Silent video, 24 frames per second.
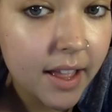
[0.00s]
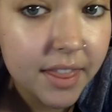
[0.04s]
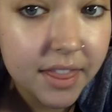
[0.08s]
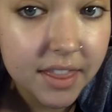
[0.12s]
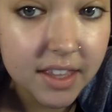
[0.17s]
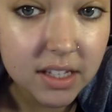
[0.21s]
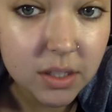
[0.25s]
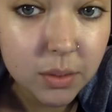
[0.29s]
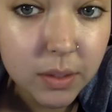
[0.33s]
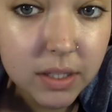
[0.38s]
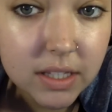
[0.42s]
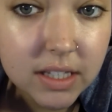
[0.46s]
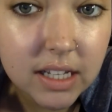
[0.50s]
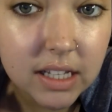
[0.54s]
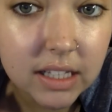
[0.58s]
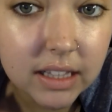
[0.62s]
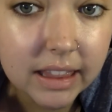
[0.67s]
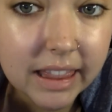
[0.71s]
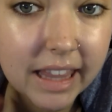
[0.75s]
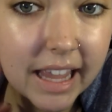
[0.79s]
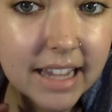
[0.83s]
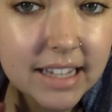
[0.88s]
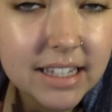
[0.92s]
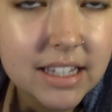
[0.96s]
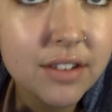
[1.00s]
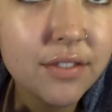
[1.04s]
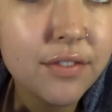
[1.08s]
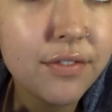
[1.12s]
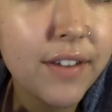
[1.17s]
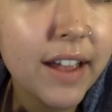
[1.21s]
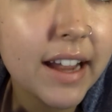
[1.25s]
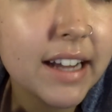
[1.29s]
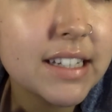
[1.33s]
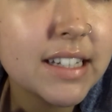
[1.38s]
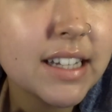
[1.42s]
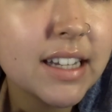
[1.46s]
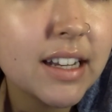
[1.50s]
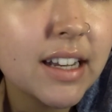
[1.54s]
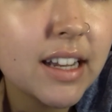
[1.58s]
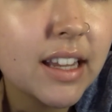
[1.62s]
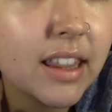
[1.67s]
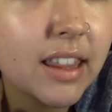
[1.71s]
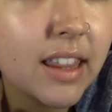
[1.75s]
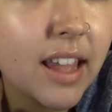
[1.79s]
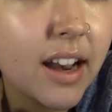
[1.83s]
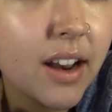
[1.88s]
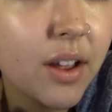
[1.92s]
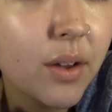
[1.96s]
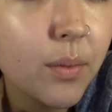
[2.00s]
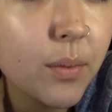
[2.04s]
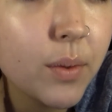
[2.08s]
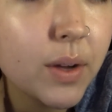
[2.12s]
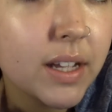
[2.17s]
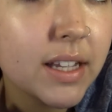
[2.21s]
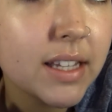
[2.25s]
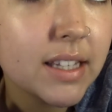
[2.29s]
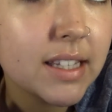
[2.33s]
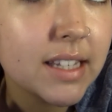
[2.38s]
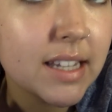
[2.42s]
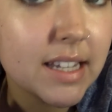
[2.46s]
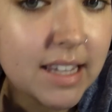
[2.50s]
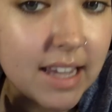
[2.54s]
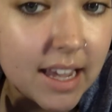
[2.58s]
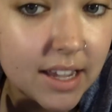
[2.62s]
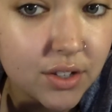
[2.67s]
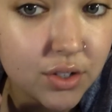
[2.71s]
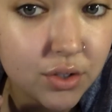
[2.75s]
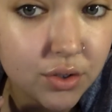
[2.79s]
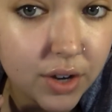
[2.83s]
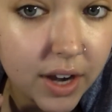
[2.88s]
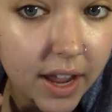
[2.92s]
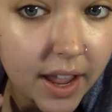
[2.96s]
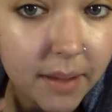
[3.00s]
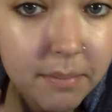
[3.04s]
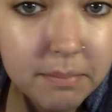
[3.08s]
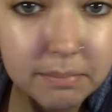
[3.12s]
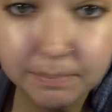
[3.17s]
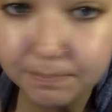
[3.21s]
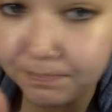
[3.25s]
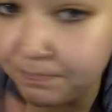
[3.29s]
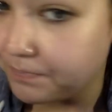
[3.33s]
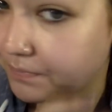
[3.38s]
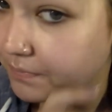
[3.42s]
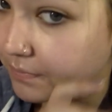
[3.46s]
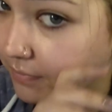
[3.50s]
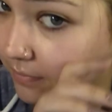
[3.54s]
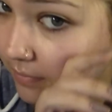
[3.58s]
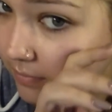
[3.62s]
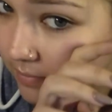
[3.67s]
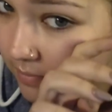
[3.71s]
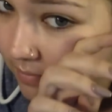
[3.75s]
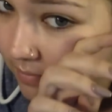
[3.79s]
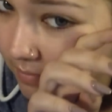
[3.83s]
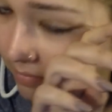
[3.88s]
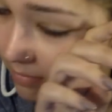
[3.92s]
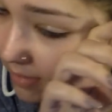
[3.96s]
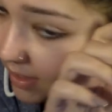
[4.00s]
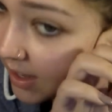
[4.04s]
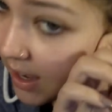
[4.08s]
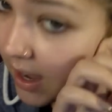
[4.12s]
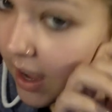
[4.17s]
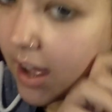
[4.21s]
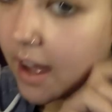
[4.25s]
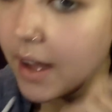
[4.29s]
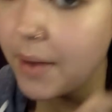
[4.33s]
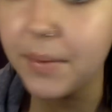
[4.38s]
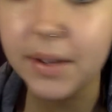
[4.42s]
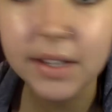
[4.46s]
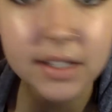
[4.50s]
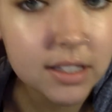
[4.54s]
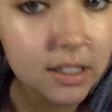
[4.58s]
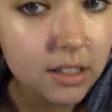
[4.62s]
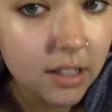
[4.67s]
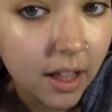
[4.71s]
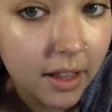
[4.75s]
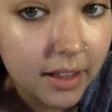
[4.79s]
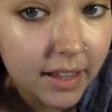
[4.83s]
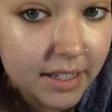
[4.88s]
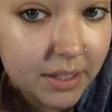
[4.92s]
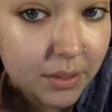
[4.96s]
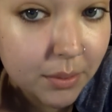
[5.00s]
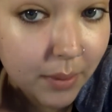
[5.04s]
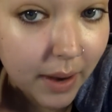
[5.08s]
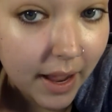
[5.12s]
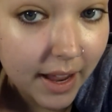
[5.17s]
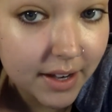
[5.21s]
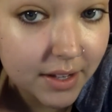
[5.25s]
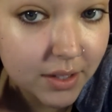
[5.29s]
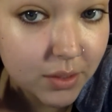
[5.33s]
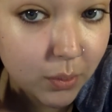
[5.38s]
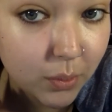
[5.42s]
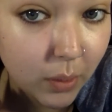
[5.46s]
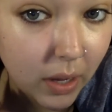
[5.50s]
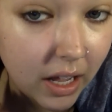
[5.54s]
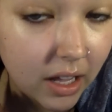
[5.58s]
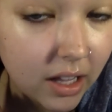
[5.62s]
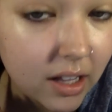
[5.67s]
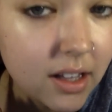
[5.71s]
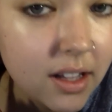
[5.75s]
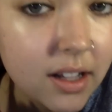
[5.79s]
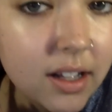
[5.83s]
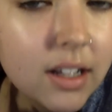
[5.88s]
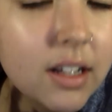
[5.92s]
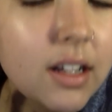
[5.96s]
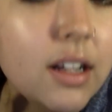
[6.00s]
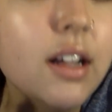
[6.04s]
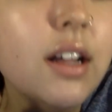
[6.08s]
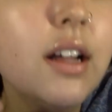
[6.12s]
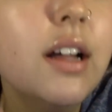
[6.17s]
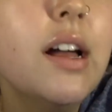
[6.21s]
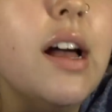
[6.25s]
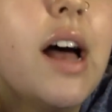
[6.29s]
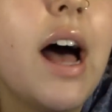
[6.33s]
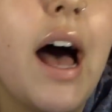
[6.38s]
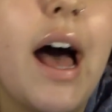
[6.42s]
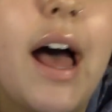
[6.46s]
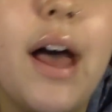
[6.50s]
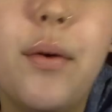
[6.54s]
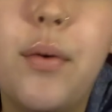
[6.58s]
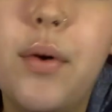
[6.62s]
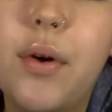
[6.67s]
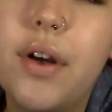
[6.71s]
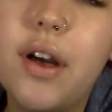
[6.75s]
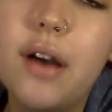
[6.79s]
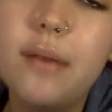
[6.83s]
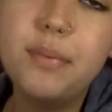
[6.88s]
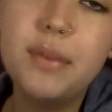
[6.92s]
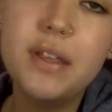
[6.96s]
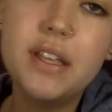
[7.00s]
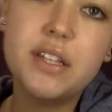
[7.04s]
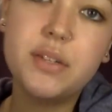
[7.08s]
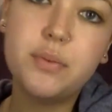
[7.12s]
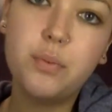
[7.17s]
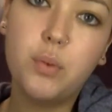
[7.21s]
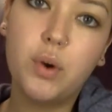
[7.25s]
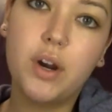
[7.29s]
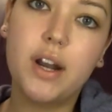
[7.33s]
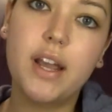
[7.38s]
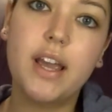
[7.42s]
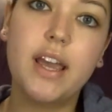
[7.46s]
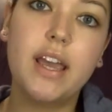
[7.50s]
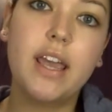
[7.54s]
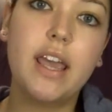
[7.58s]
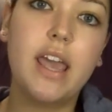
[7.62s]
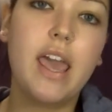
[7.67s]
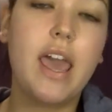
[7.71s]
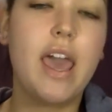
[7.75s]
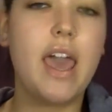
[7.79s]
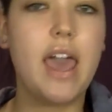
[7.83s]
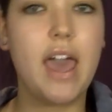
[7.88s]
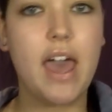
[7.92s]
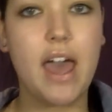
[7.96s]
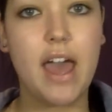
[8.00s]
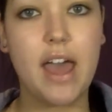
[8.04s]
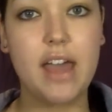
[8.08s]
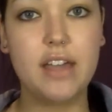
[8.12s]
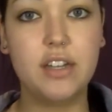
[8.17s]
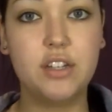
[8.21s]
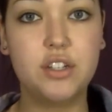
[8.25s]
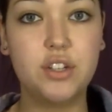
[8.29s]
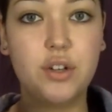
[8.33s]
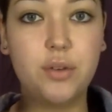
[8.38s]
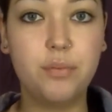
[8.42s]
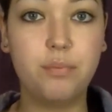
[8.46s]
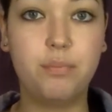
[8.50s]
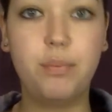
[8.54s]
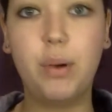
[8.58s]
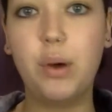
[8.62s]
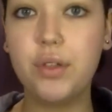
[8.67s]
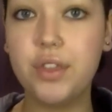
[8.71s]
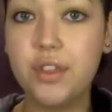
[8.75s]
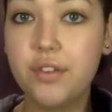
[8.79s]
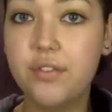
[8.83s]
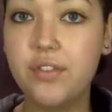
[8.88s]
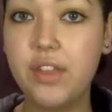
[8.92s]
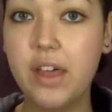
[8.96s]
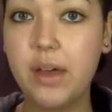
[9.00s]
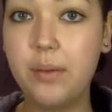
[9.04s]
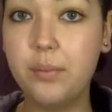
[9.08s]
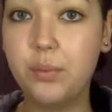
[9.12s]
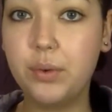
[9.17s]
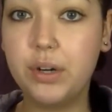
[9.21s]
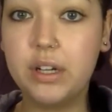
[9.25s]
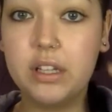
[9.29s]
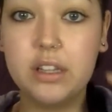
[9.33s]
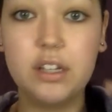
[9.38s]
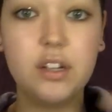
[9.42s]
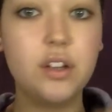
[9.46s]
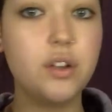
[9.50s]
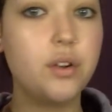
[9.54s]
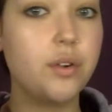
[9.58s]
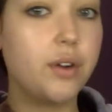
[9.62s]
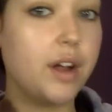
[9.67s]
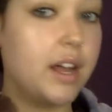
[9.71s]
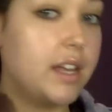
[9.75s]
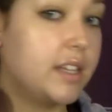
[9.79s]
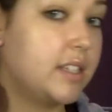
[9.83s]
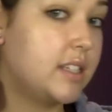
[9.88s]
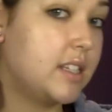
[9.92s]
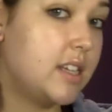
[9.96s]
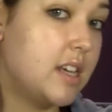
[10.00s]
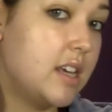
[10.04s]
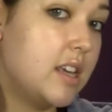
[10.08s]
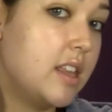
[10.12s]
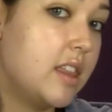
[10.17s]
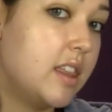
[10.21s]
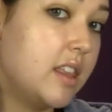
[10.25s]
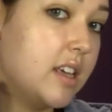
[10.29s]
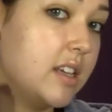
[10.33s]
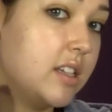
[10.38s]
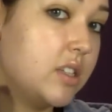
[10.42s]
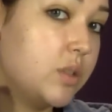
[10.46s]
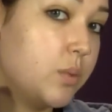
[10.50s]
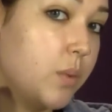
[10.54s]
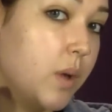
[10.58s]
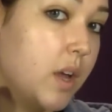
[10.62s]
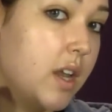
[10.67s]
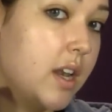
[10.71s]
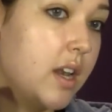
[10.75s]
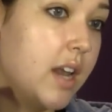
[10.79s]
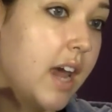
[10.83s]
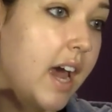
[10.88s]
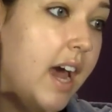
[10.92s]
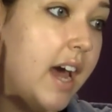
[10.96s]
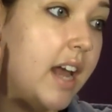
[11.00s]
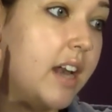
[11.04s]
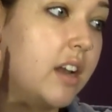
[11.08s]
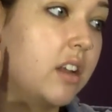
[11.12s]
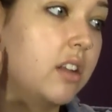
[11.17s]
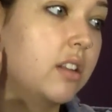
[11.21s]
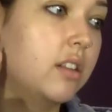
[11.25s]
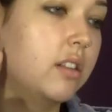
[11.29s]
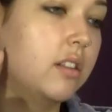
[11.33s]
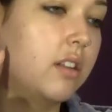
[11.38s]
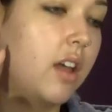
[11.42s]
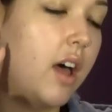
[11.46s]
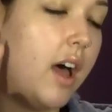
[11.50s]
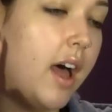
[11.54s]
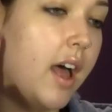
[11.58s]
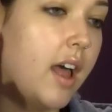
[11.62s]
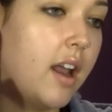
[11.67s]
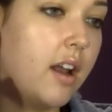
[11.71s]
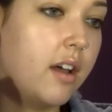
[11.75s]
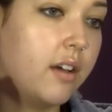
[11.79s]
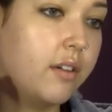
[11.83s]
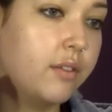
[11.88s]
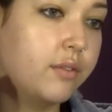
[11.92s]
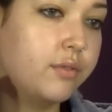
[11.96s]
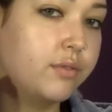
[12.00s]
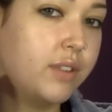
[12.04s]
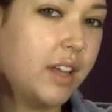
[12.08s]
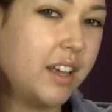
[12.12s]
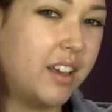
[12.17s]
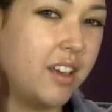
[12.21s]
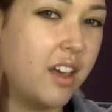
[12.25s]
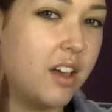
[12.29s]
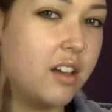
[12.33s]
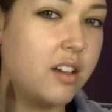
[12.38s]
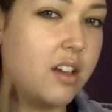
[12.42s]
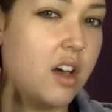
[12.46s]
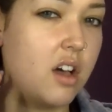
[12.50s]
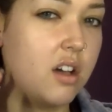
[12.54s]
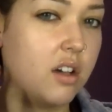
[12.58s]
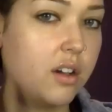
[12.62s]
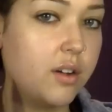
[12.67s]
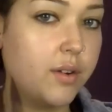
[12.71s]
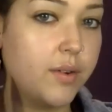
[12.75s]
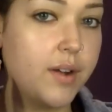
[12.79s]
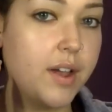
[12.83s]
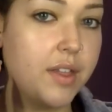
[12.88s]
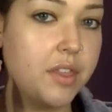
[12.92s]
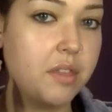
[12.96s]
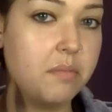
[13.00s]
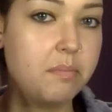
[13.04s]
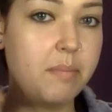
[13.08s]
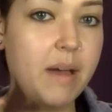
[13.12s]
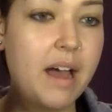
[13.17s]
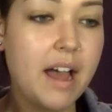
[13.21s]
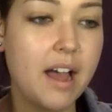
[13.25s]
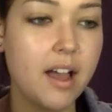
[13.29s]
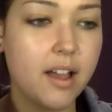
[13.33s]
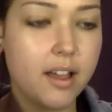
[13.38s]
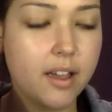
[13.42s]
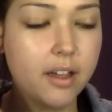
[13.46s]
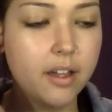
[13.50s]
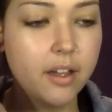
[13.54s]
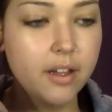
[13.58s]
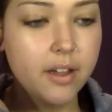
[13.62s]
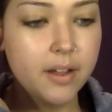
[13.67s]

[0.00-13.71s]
This one's less infected than it was yesterday. It's a lot less red as well. I woke up this morning and both of them were a little crusty. This one had a lot of gunk around the back,